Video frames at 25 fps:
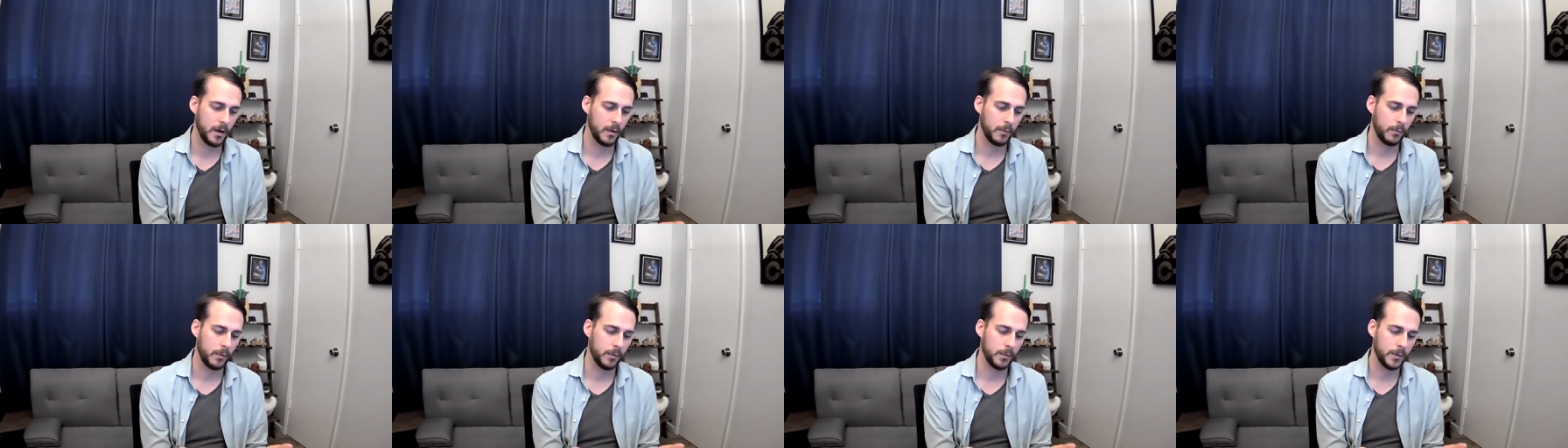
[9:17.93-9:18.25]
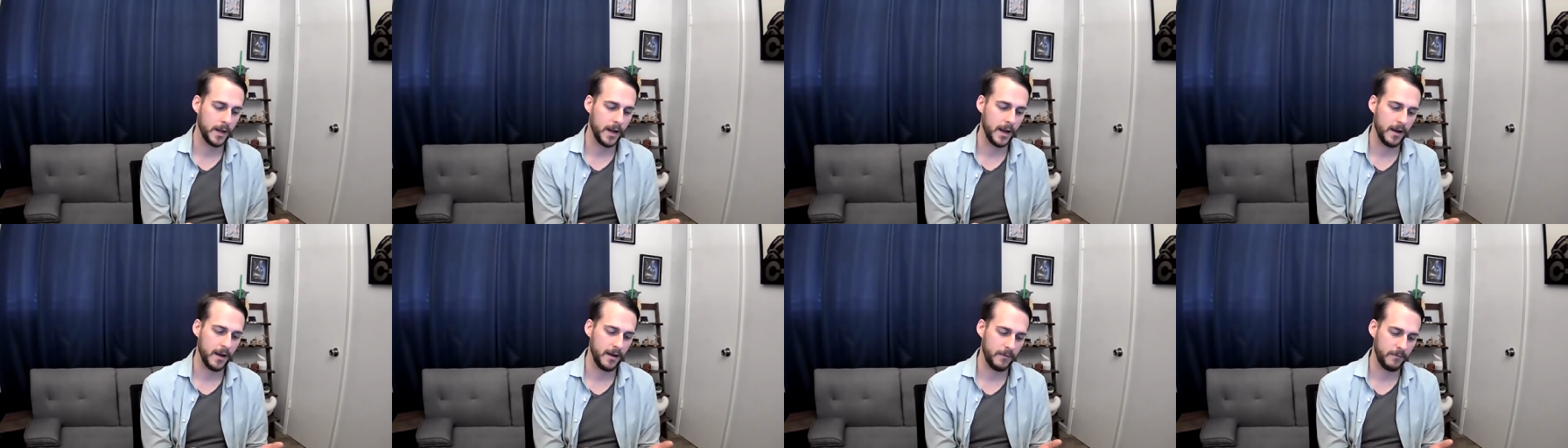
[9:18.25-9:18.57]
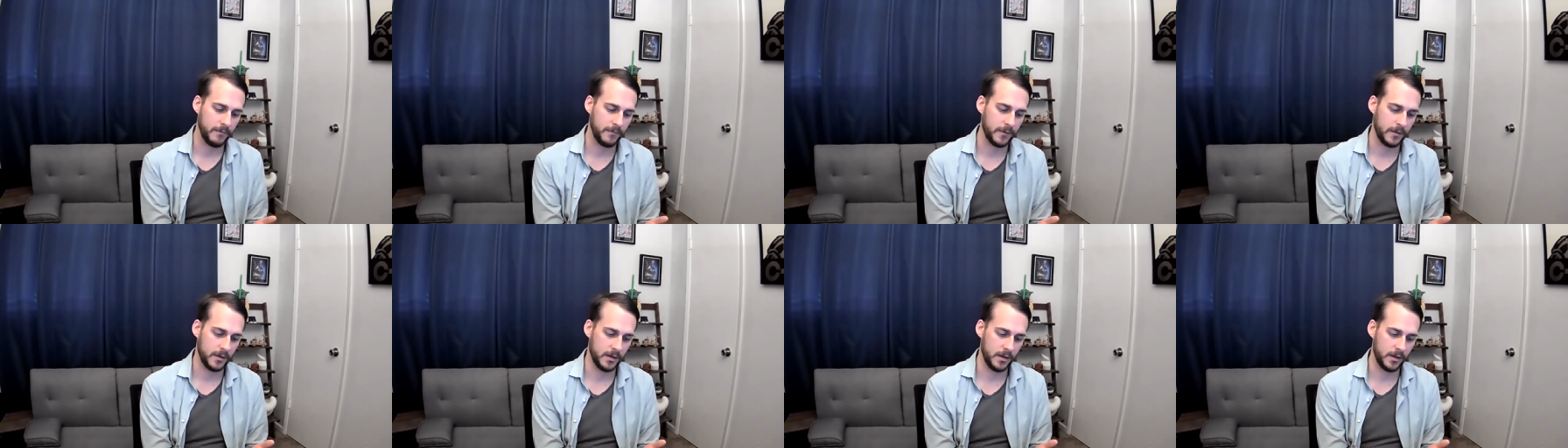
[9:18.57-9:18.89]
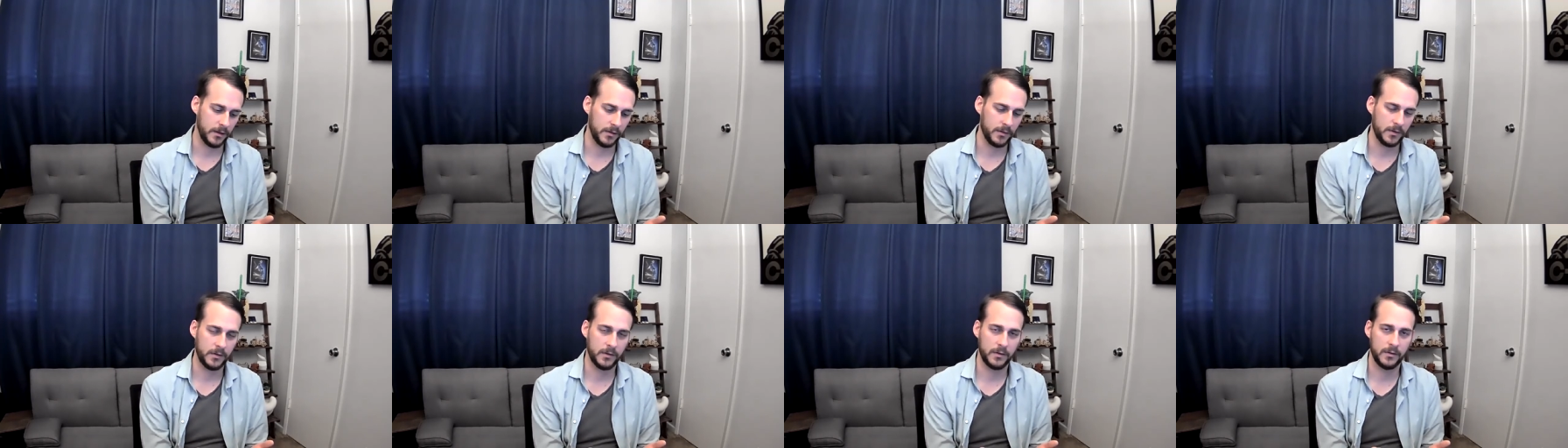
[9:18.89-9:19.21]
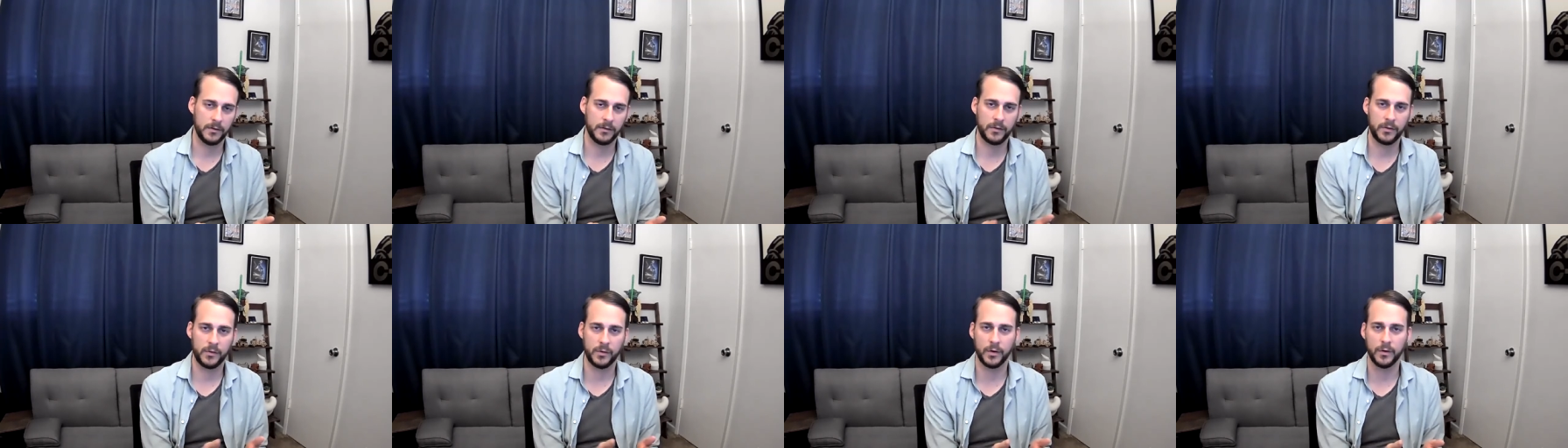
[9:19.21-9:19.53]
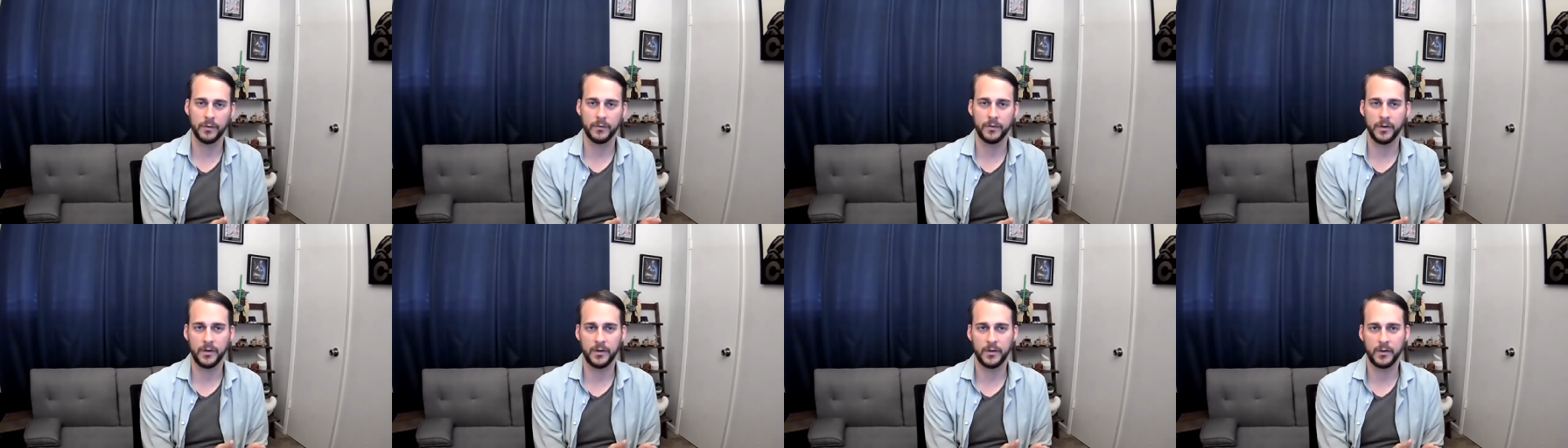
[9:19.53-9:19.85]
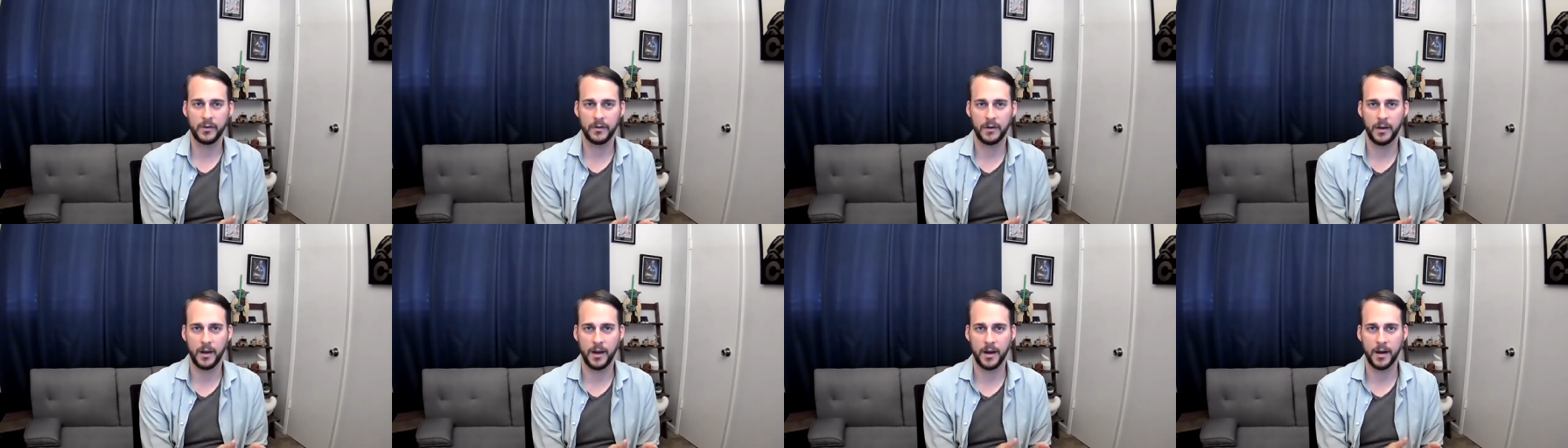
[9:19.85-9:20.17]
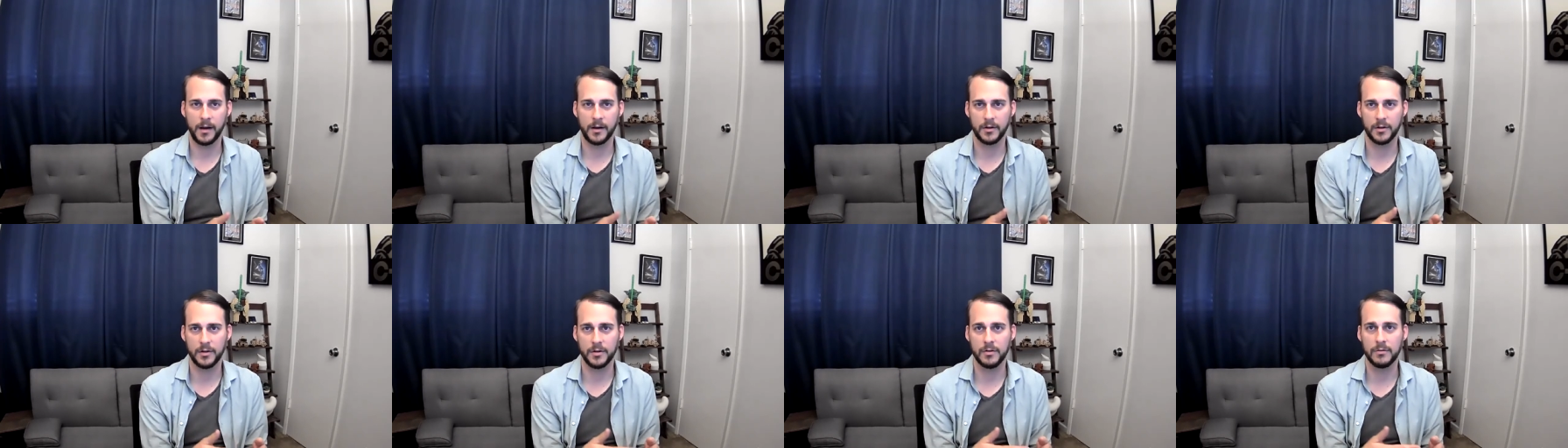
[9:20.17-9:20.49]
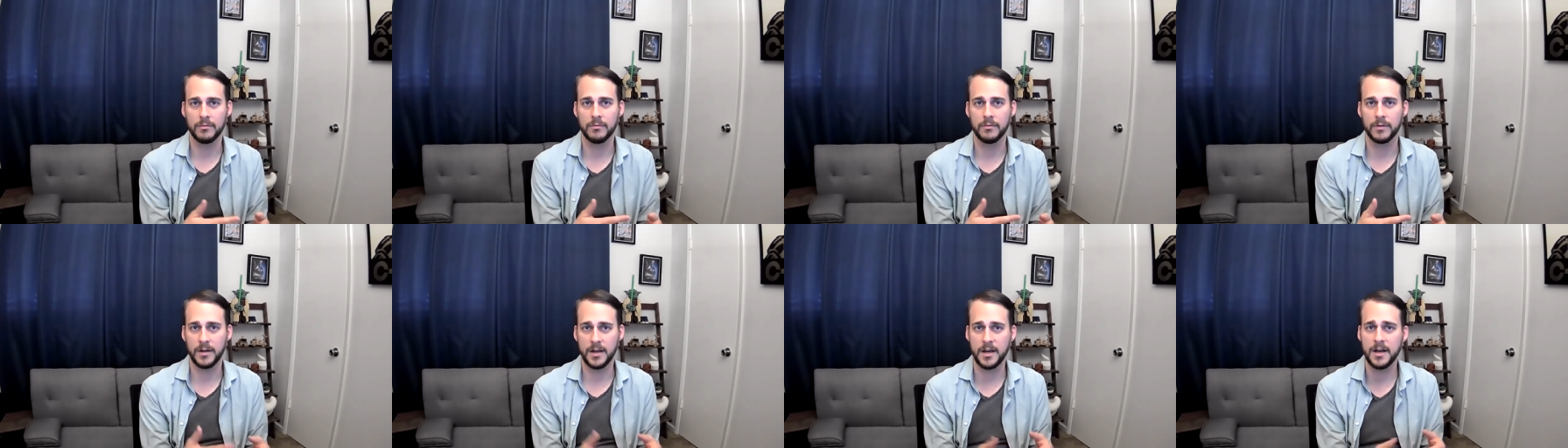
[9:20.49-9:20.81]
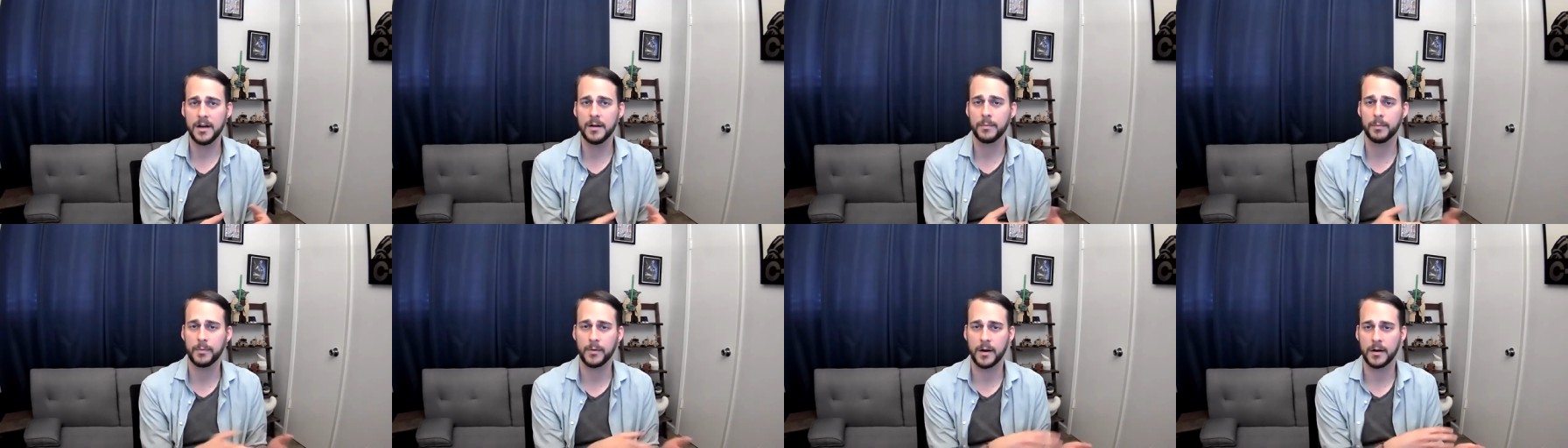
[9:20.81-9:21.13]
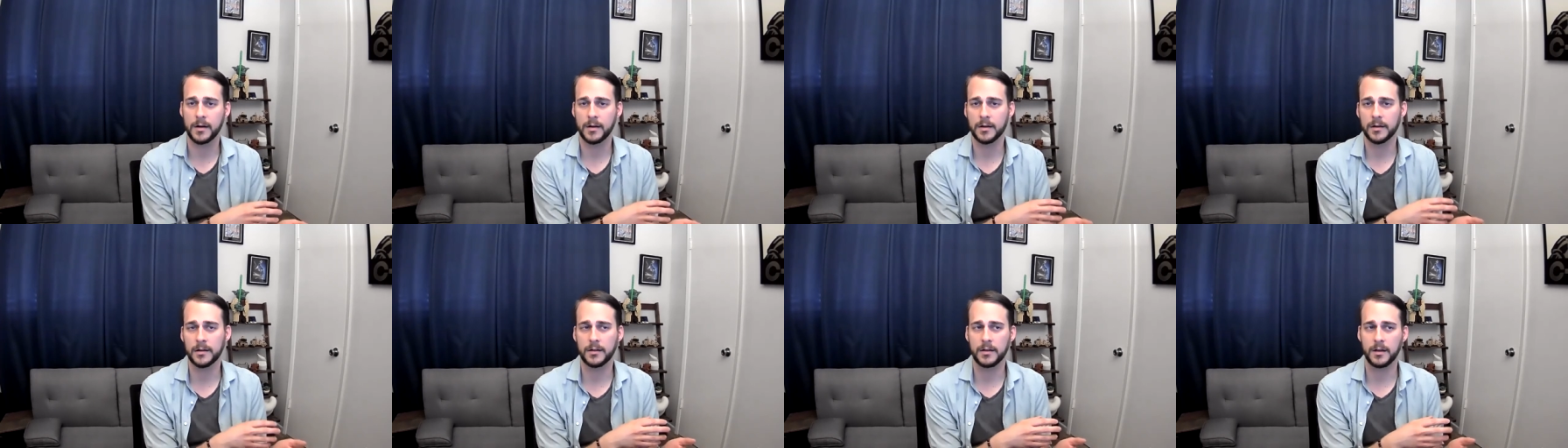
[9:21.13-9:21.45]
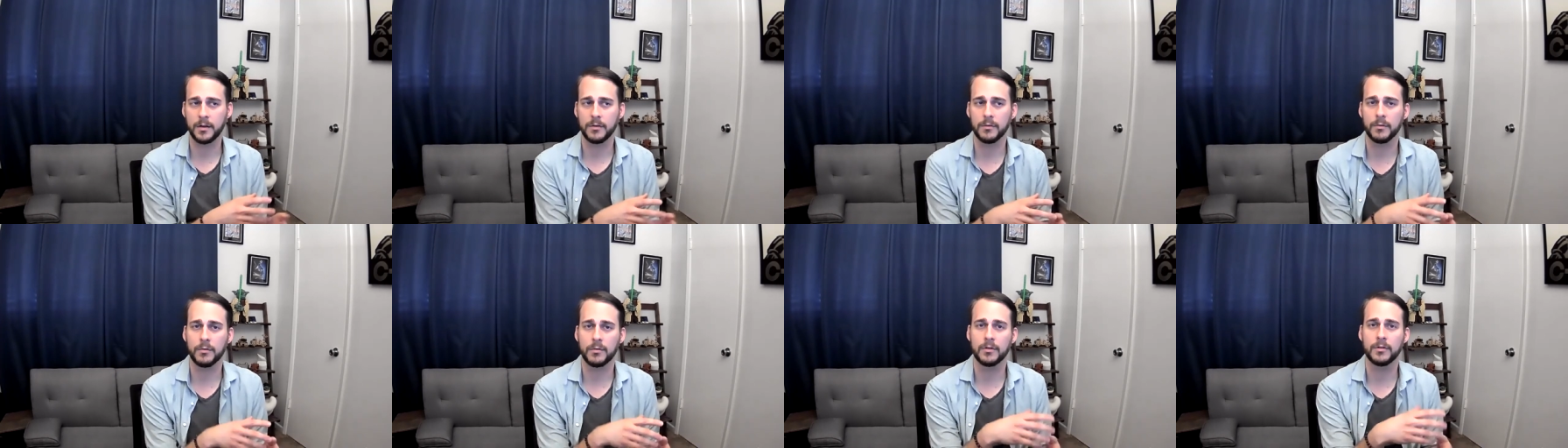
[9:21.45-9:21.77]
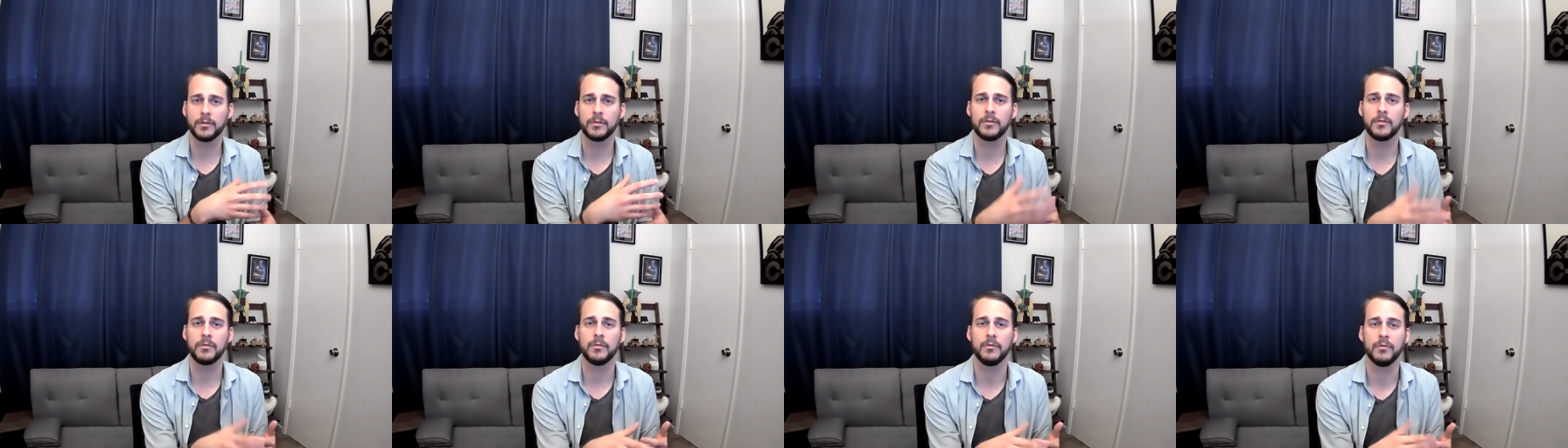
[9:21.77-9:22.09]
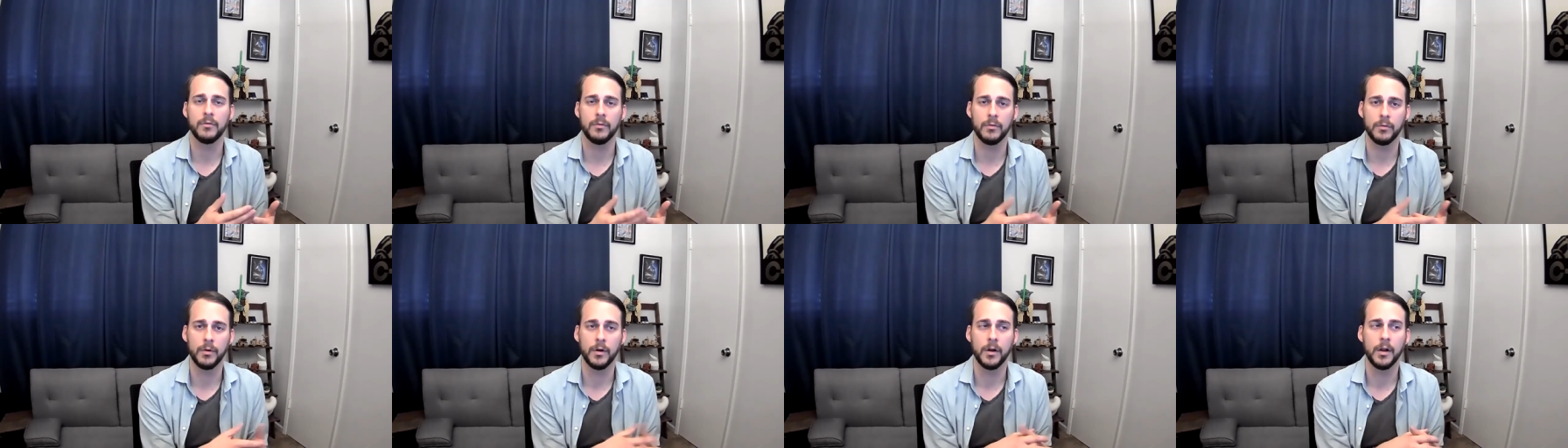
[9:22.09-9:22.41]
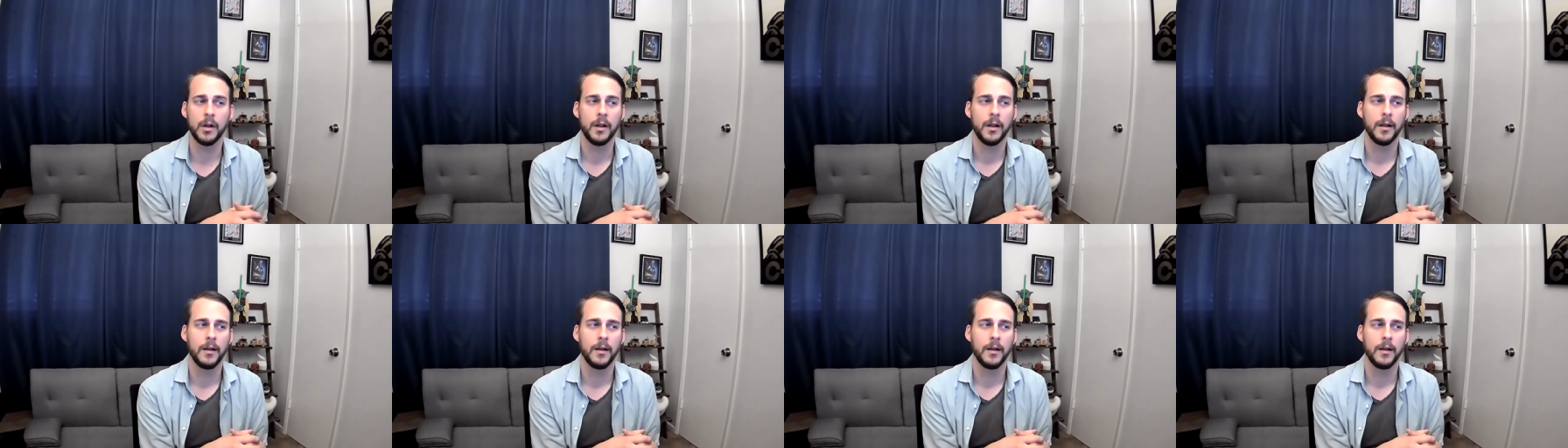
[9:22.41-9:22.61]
well, we have this service and you need a product in order to